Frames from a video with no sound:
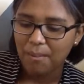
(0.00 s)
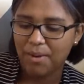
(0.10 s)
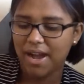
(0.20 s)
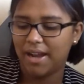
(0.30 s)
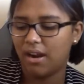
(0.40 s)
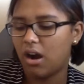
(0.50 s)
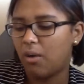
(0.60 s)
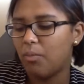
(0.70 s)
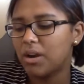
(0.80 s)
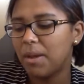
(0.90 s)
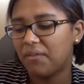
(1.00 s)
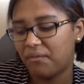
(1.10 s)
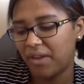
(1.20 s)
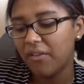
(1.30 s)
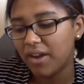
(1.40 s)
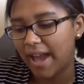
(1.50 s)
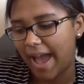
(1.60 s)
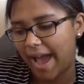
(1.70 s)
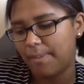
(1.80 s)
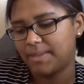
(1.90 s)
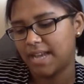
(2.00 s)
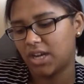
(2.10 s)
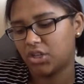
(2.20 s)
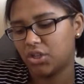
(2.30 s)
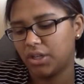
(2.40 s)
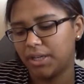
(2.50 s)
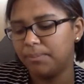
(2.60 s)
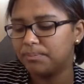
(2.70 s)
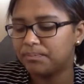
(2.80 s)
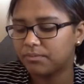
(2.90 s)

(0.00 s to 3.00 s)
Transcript: But one of my favorite apps actually